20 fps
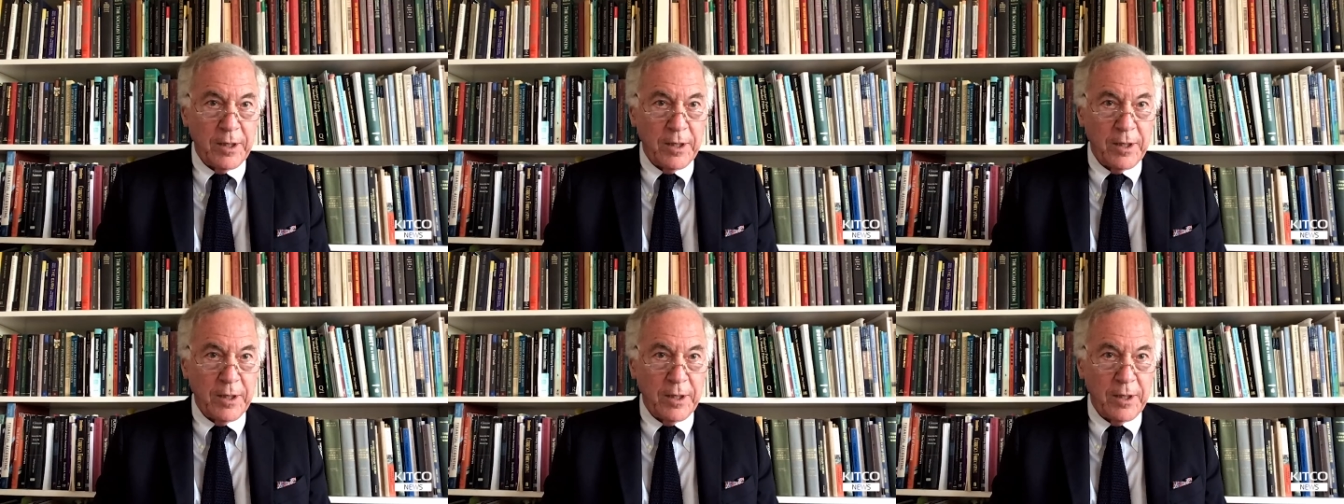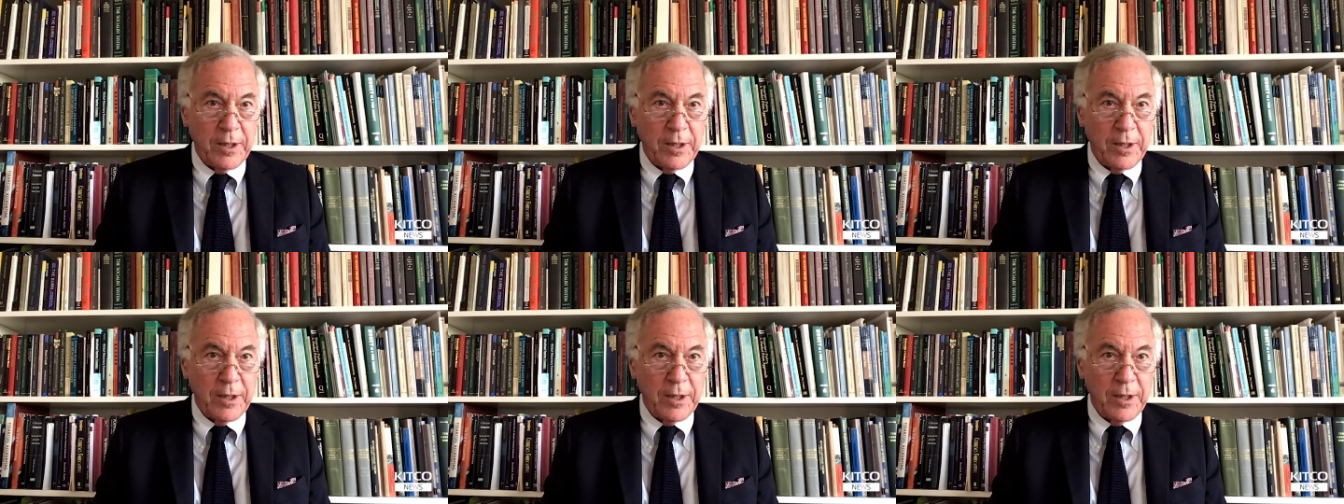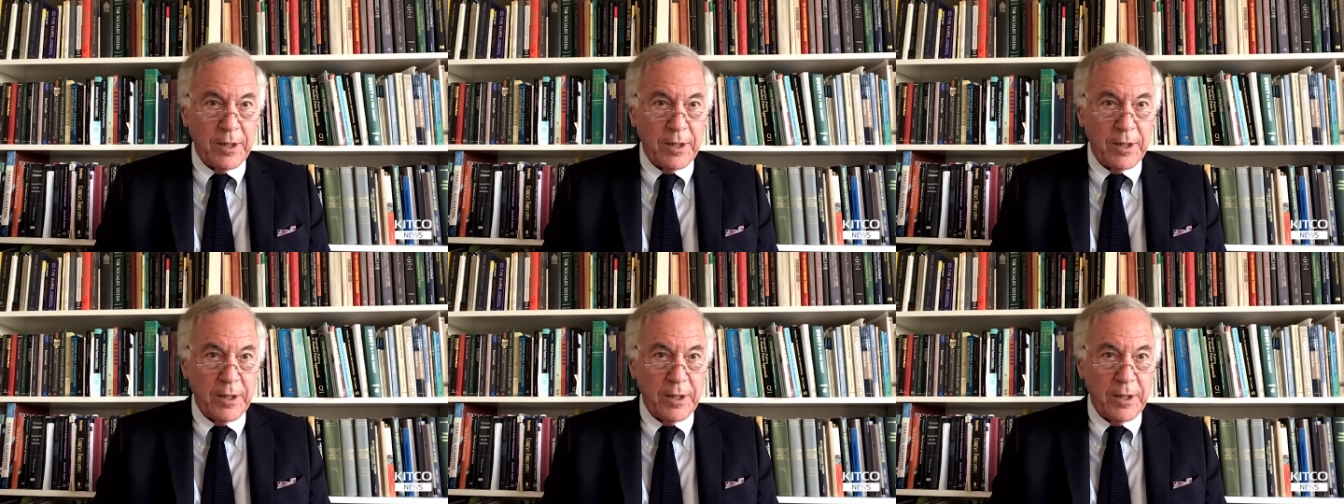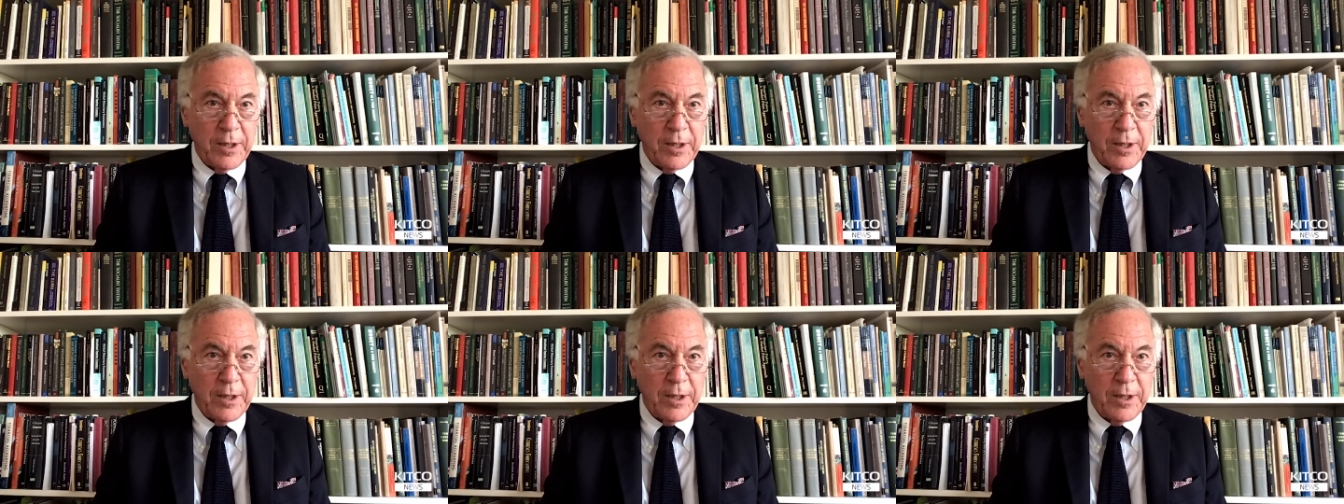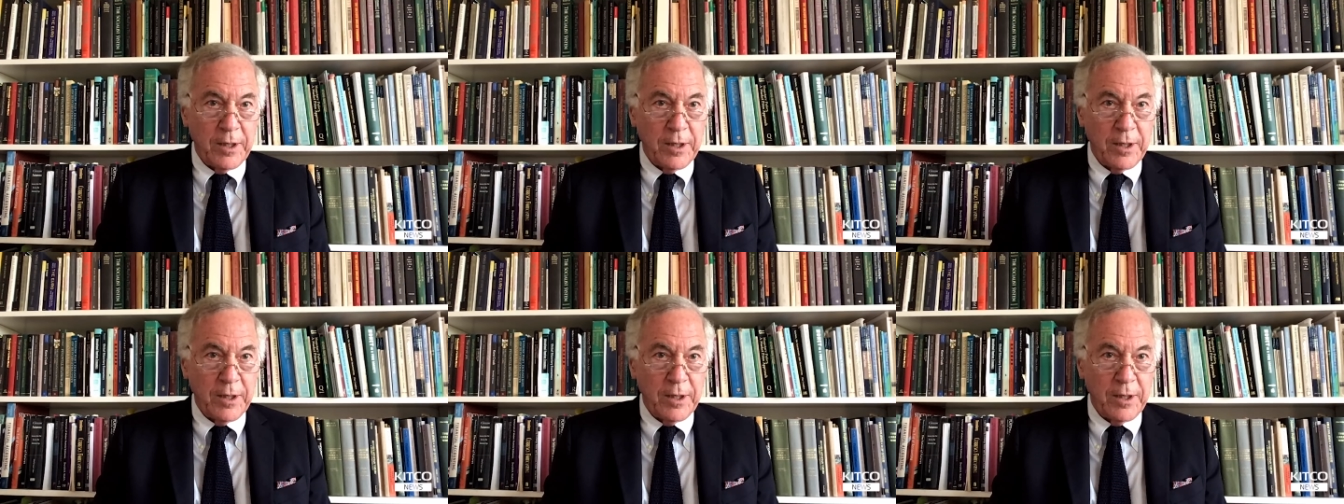because after
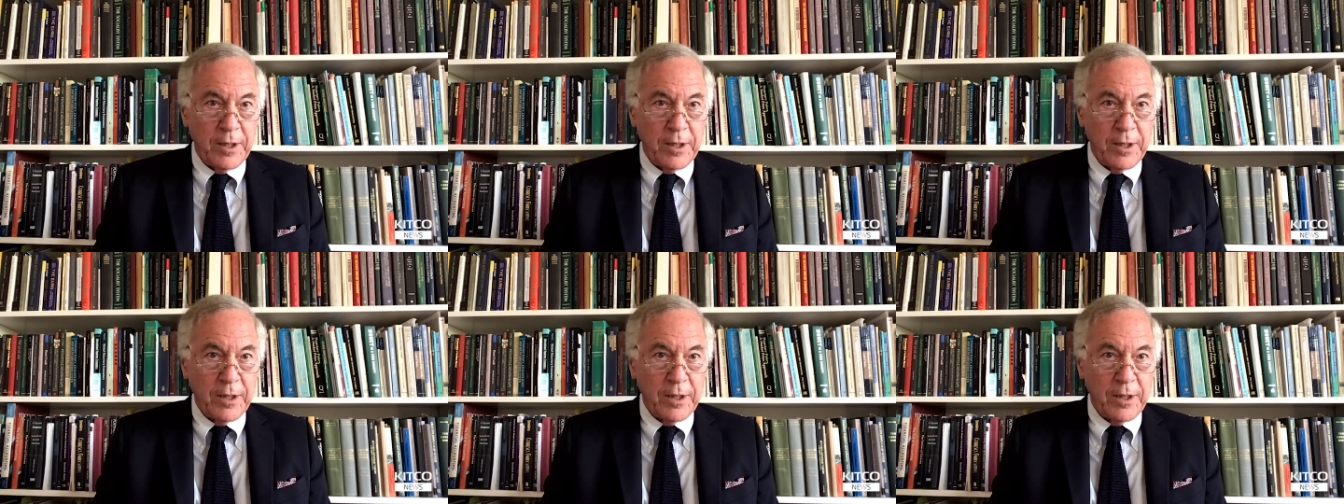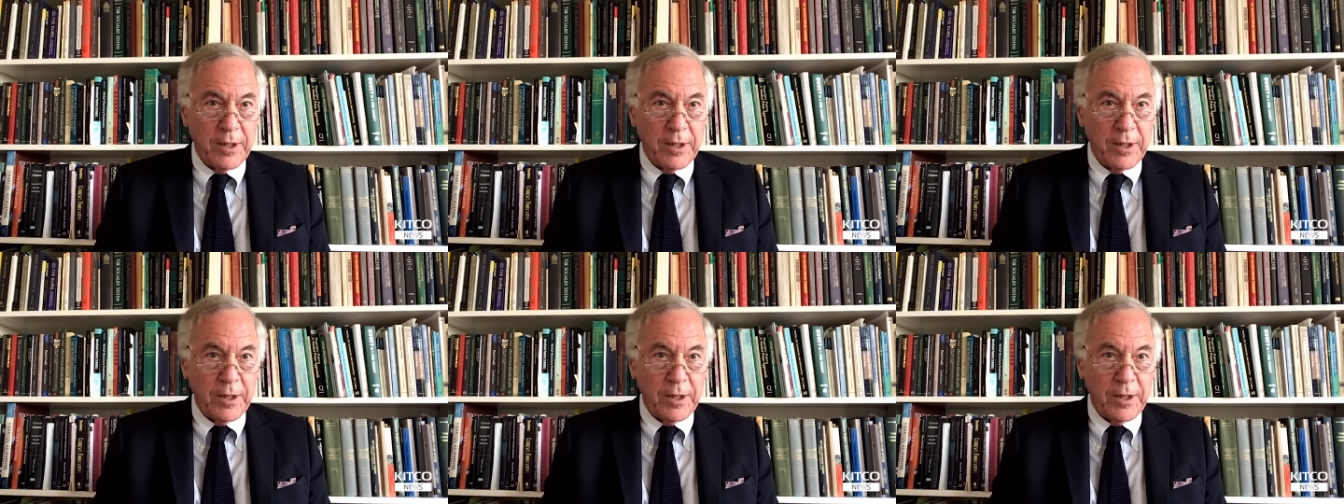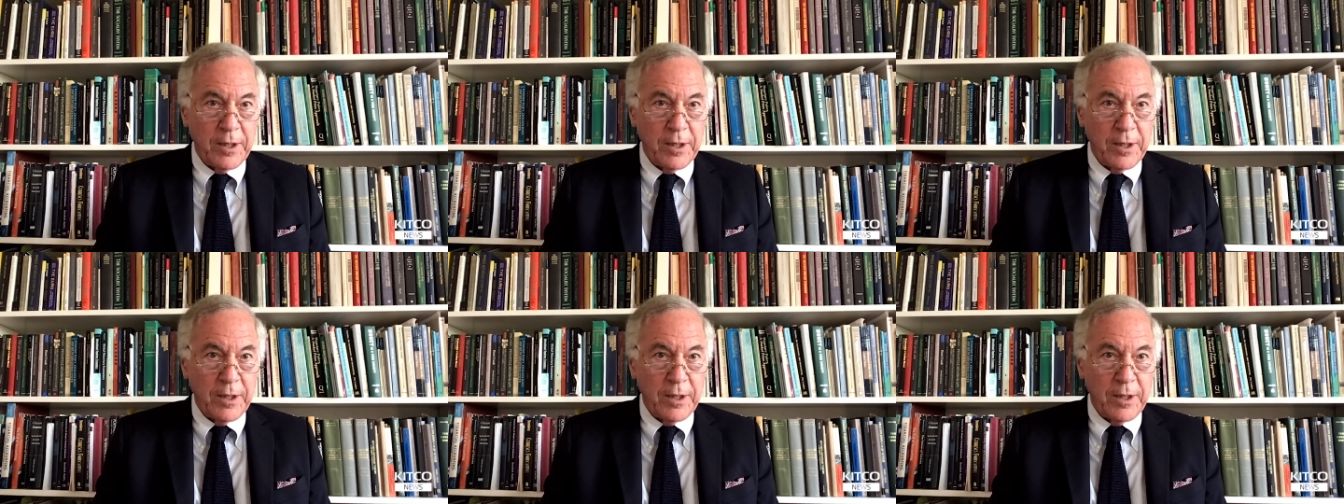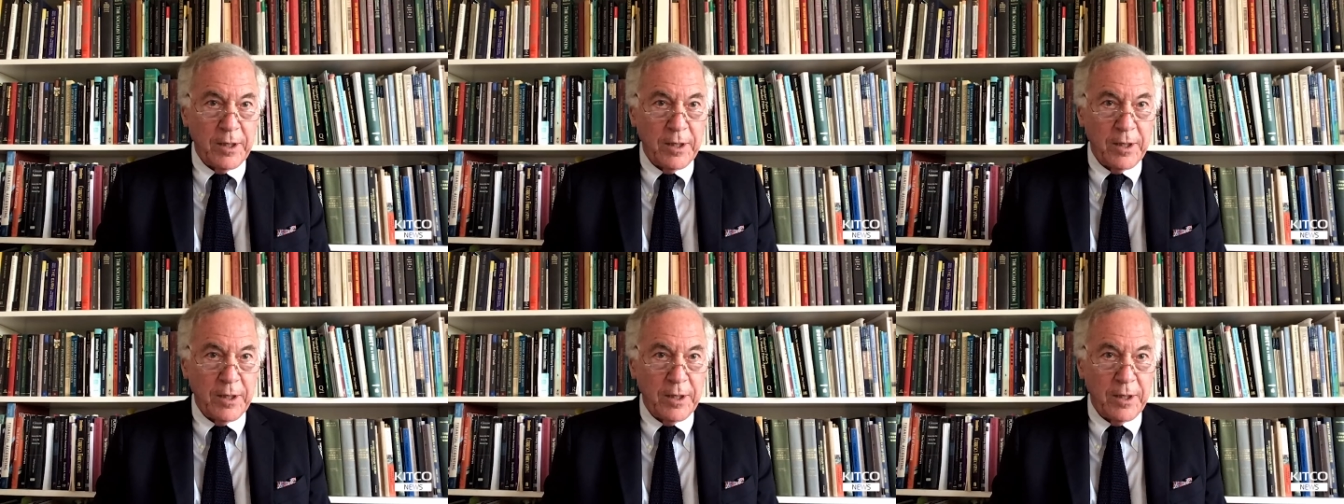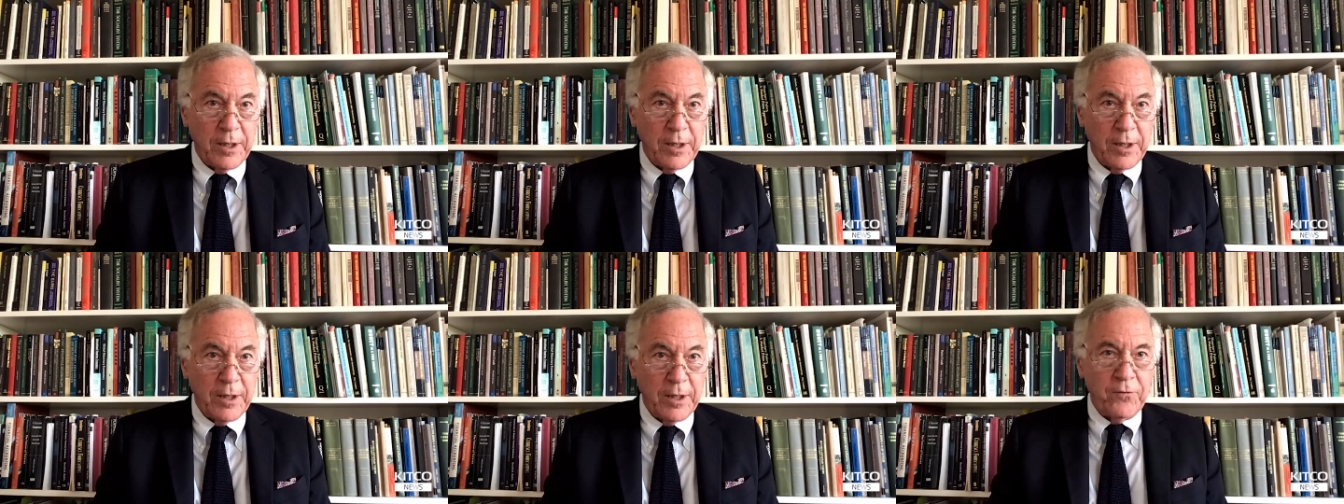Silicon Valley and the
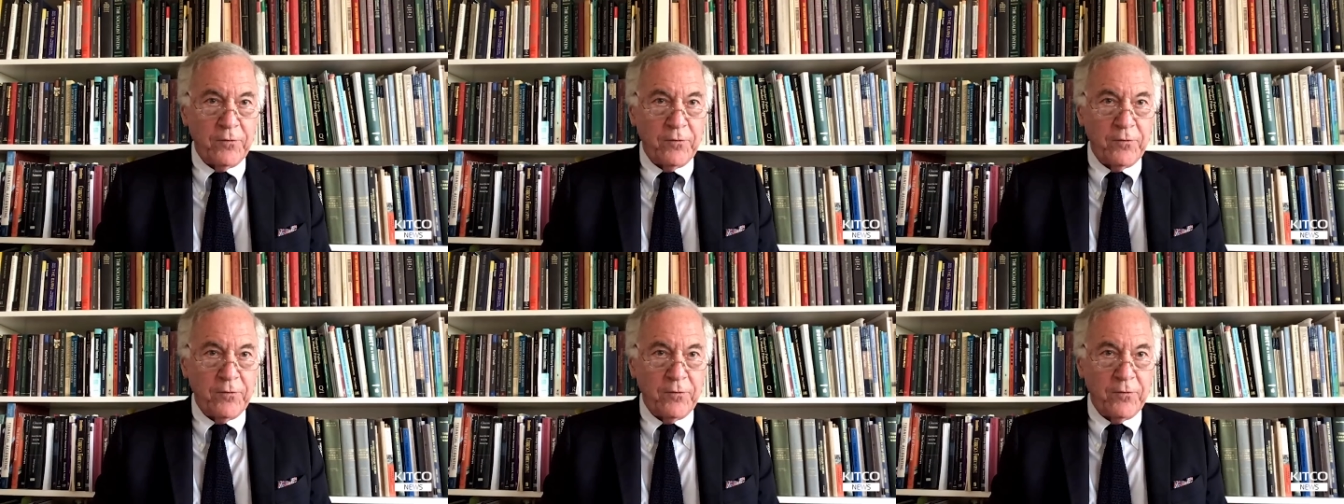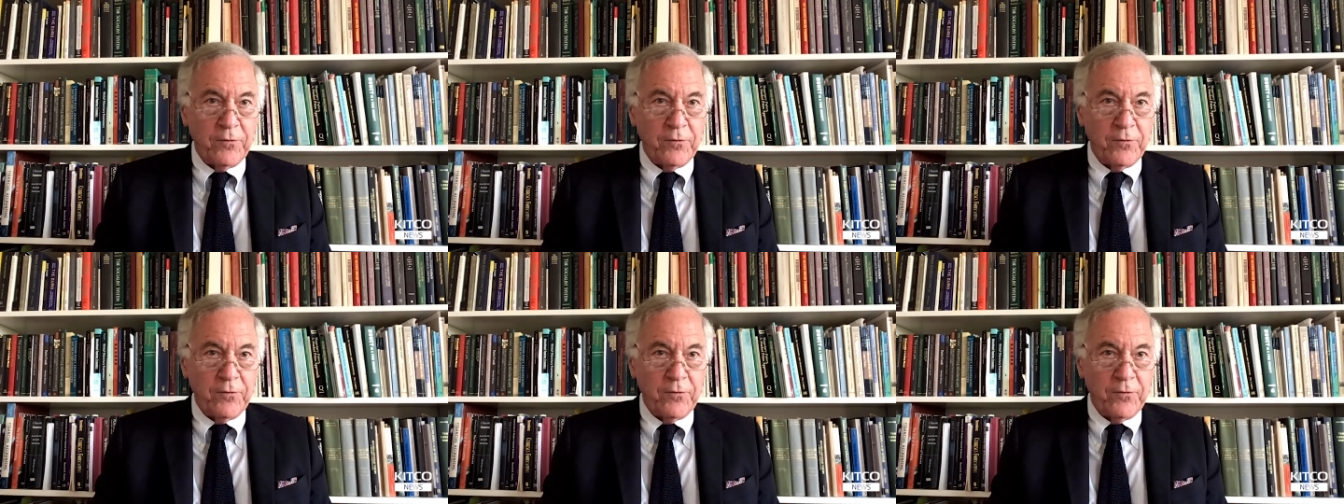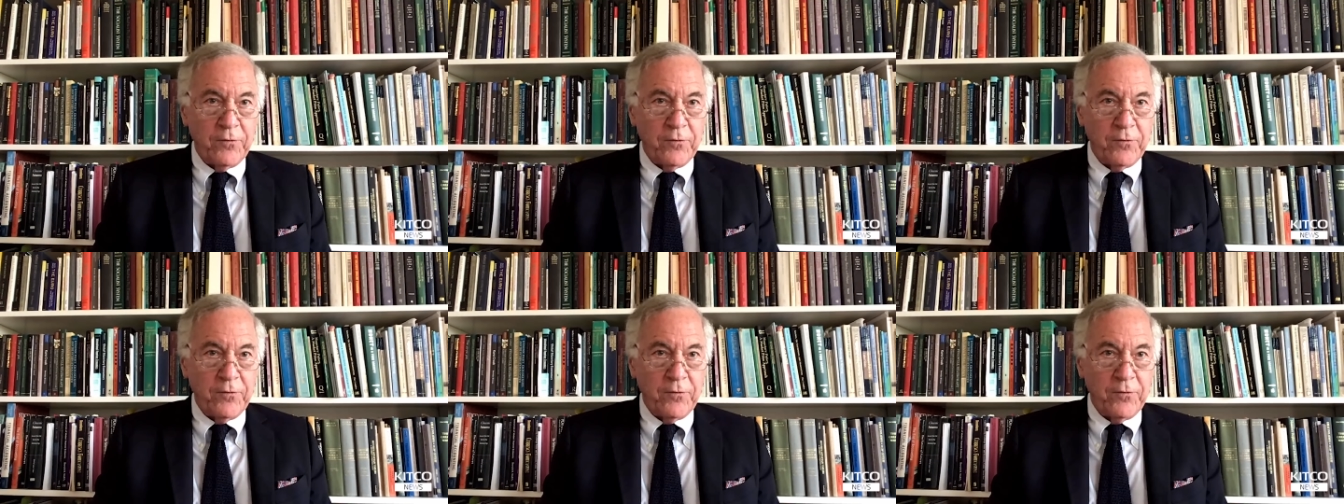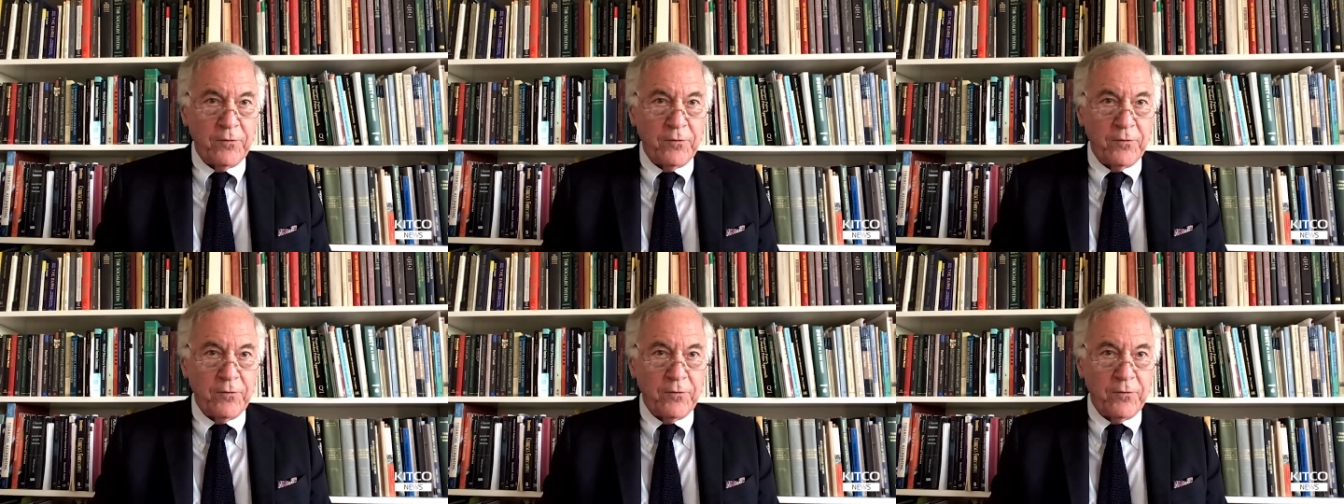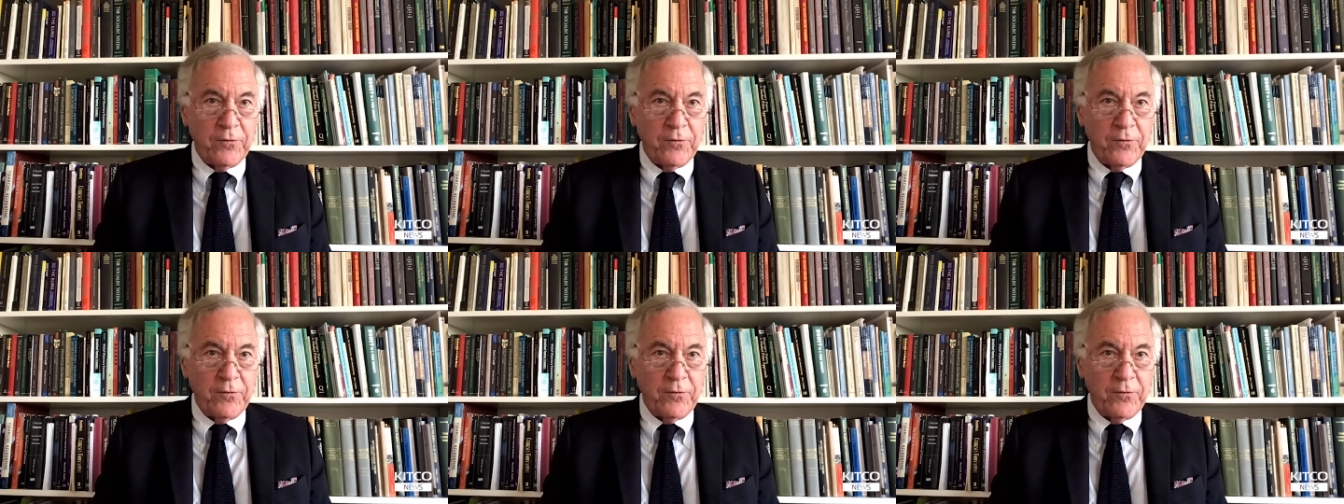collapse of those 3
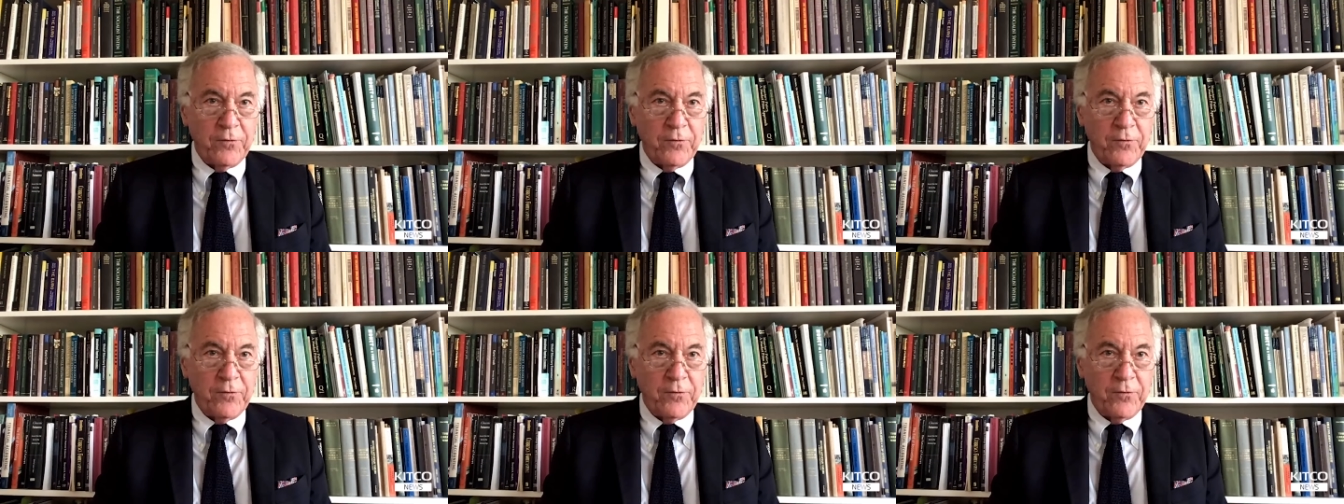banks,